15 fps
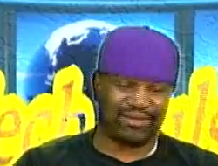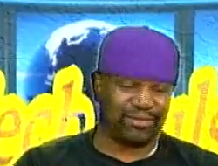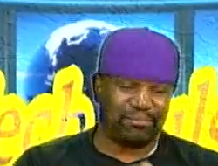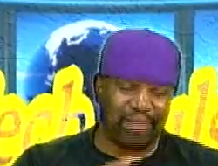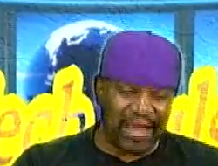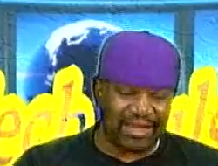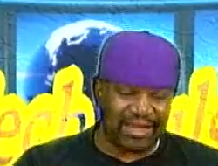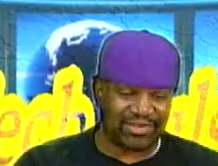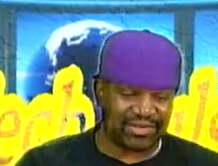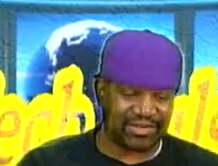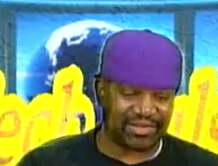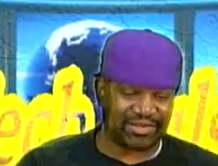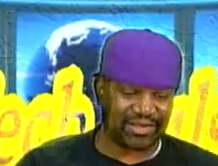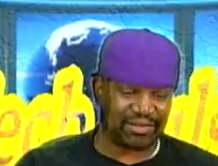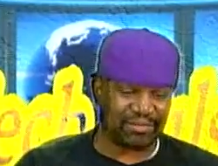imagine
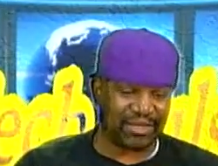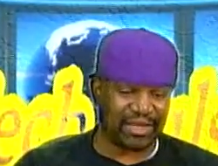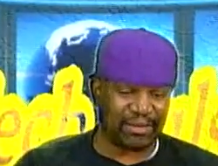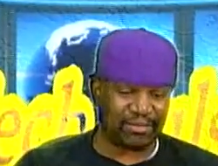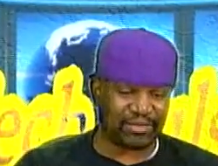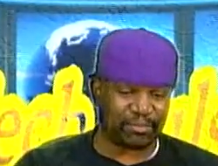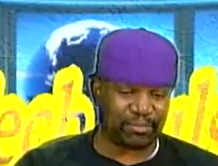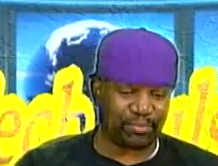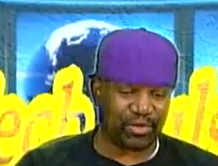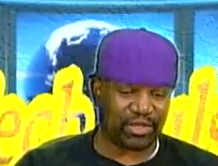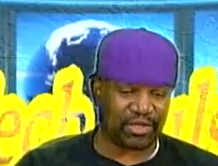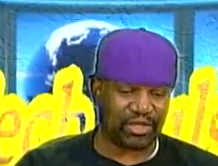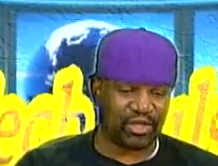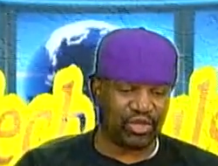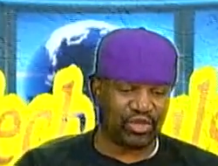this thing, being able to
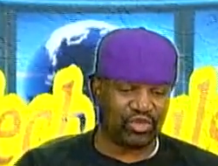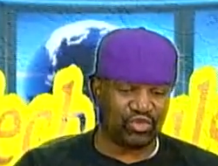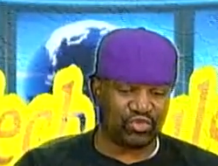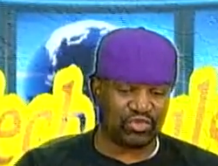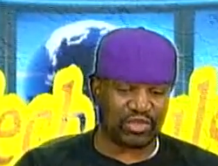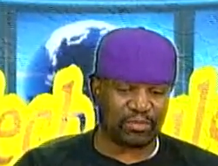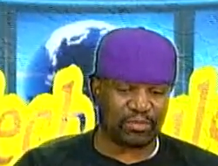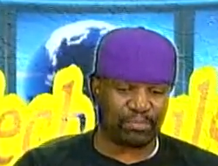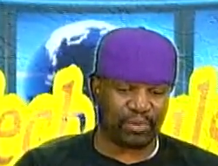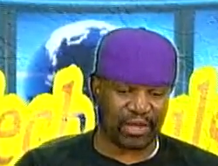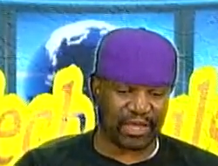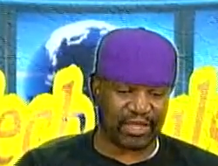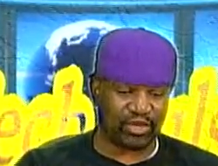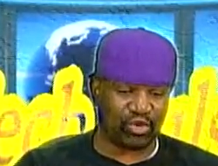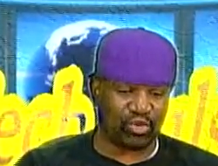print using
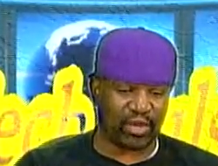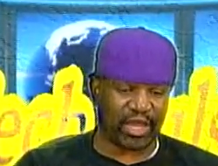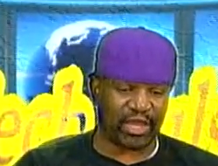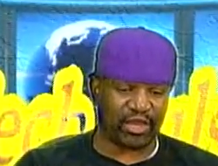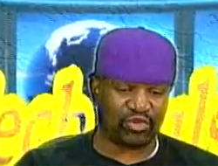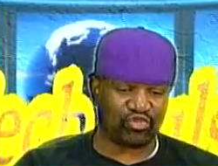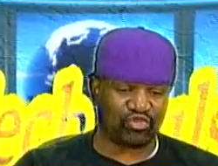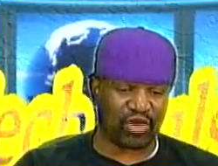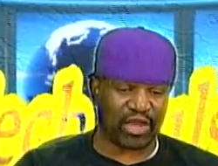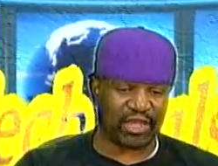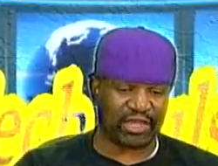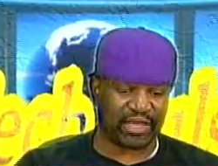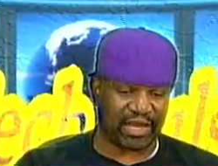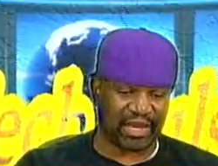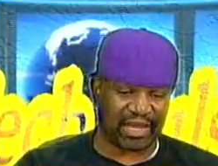Play-Doh, air
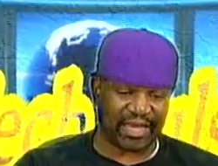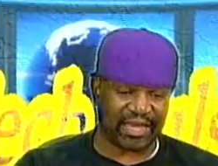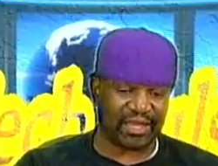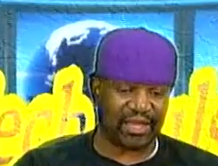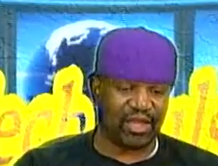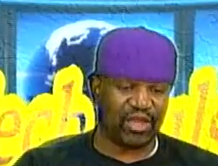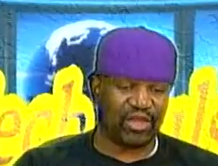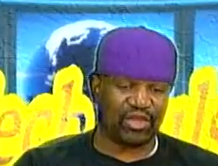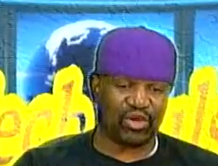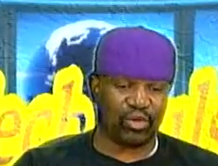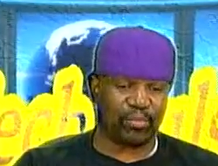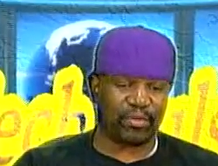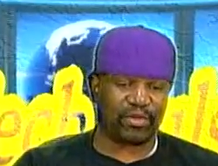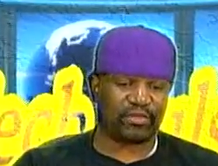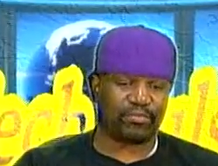drying clay,
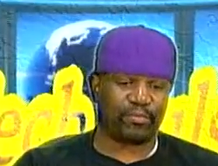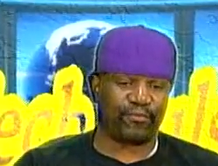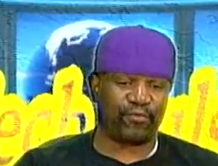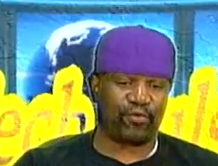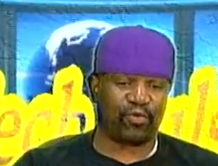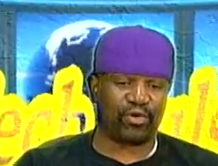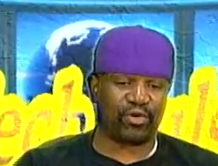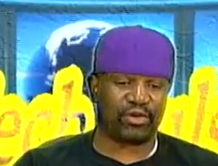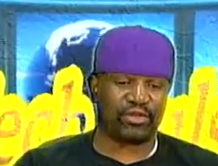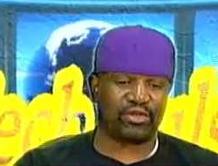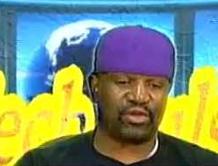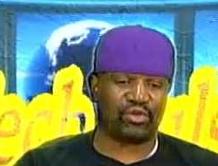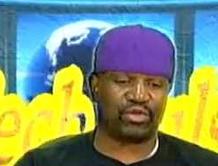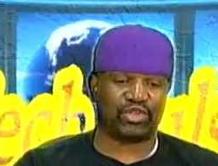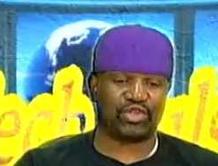because before,
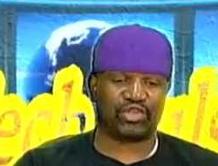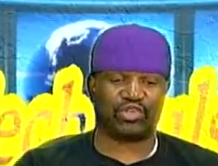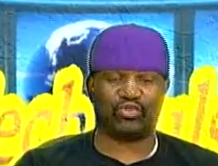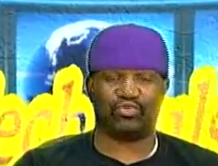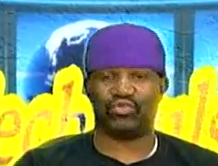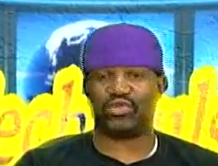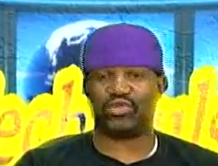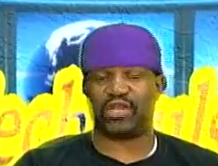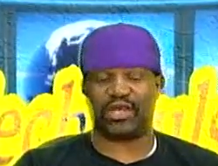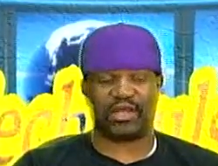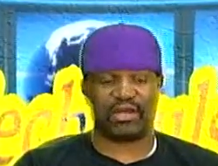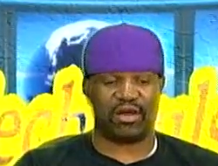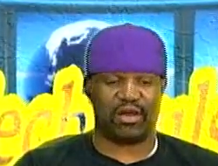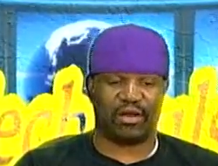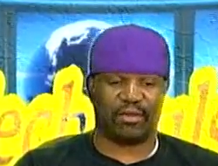it just used like
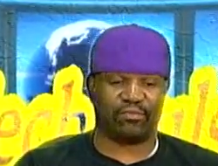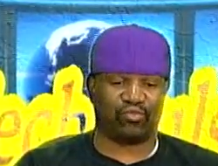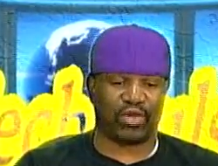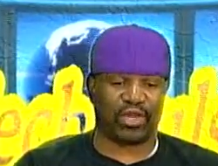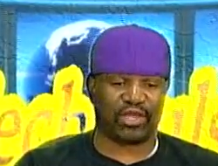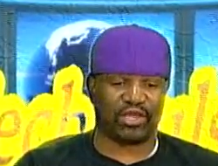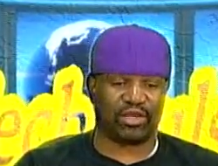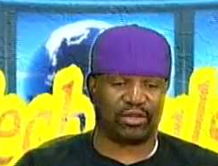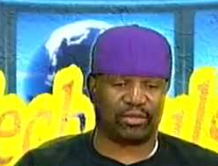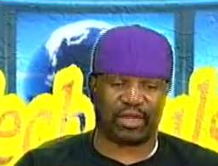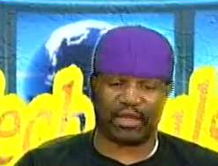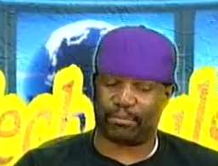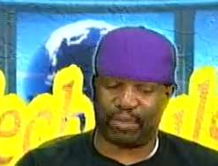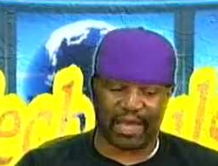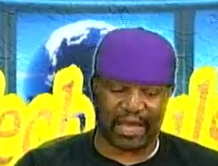regular
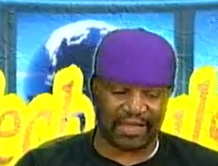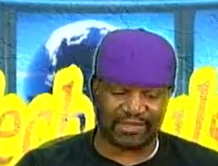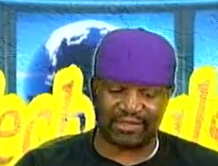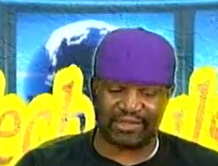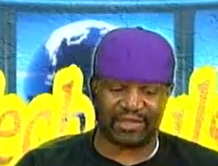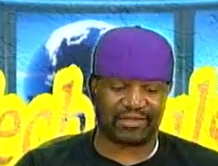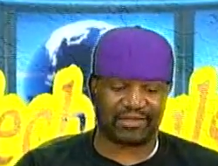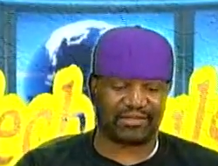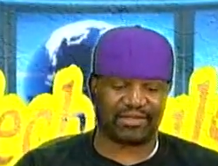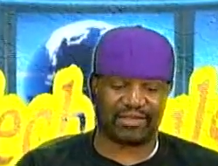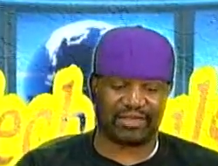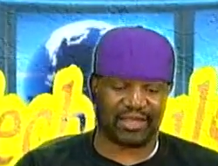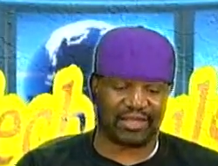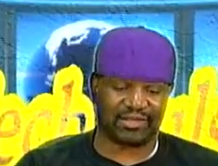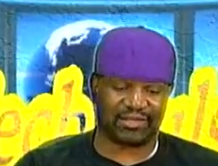like plastics and
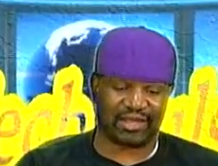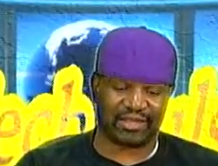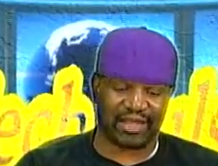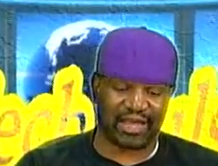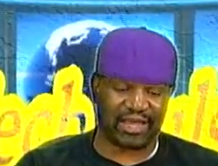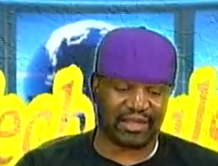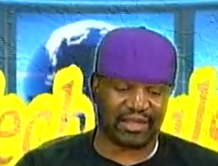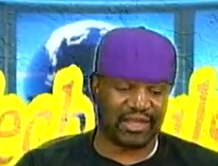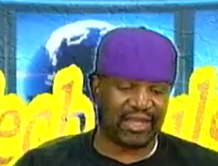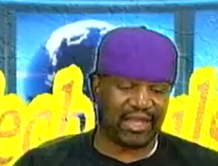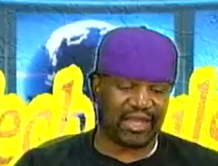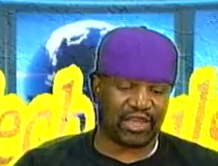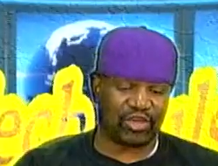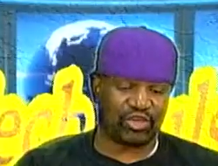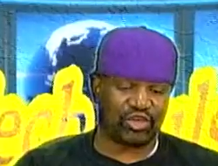things like that.
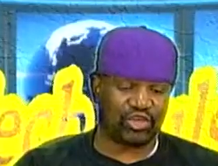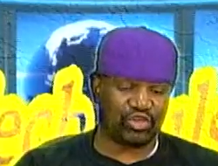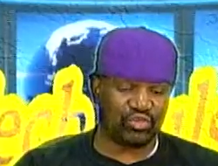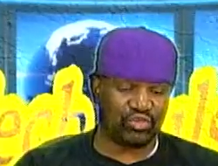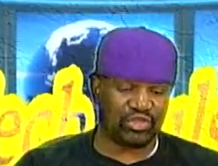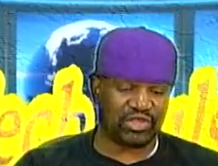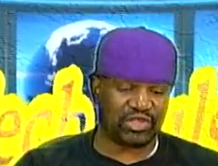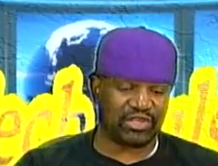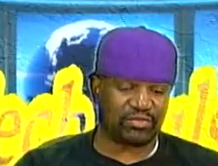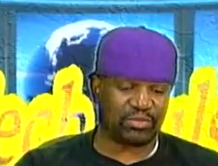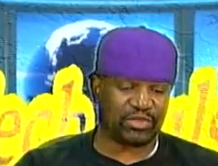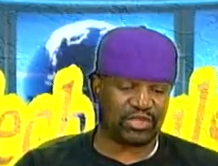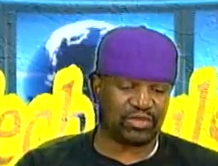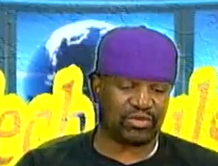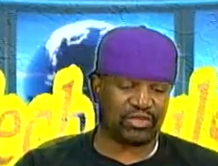It couldn't use these
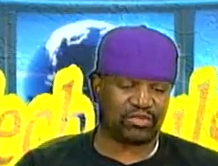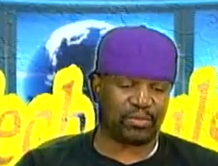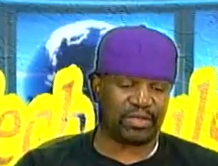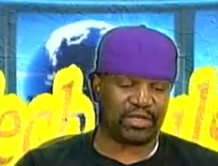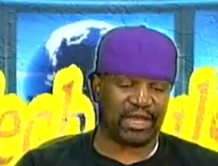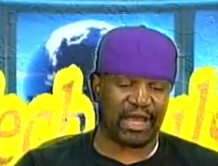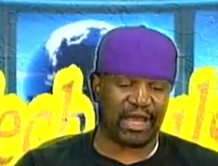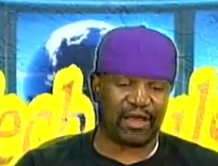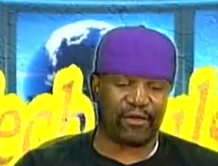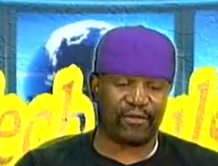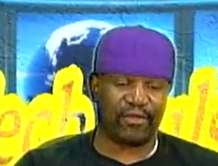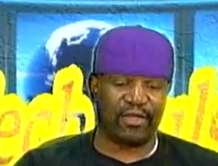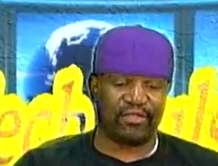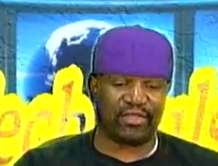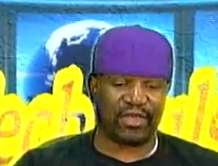materials, but now
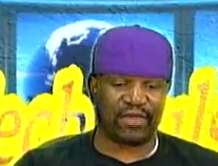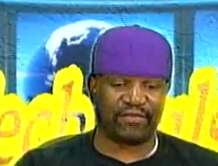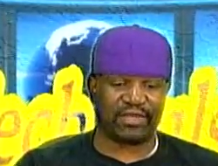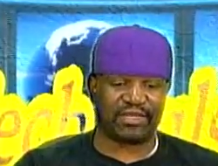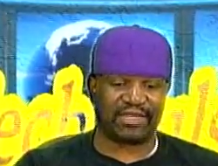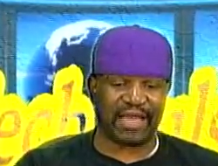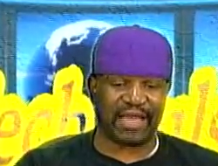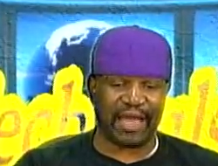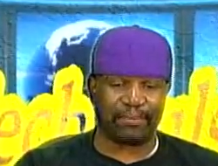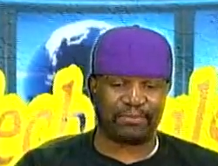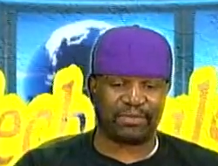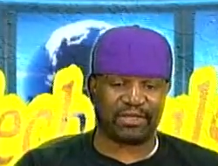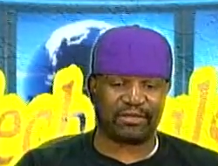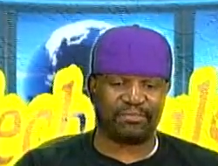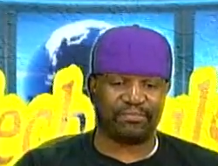they have
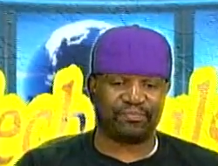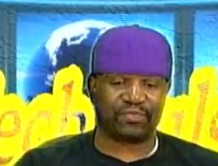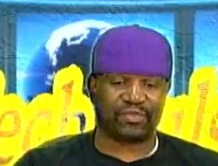adapted